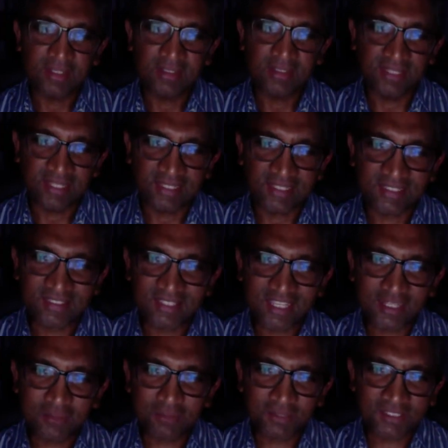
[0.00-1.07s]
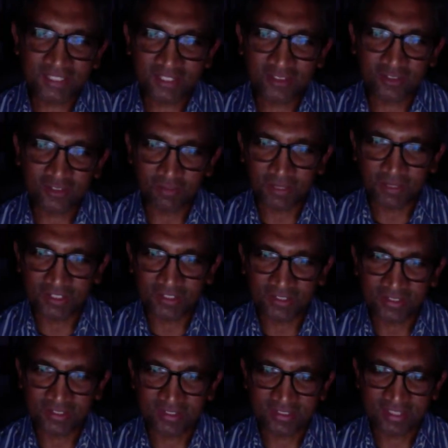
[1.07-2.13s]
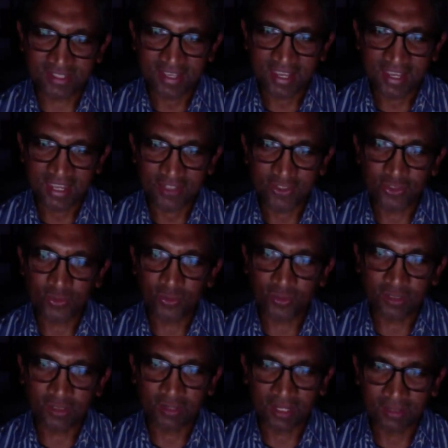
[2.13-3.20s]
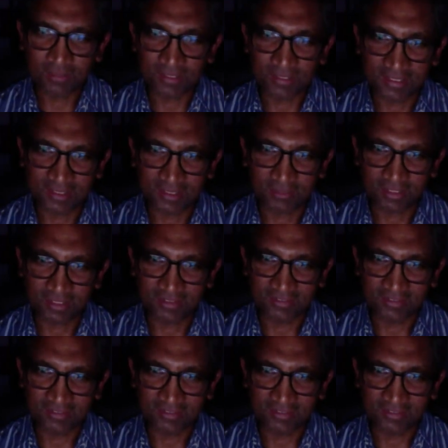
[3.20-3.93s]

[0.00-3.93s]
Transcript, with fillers: nearly ten percent of patients had pseudo-hypokalemia.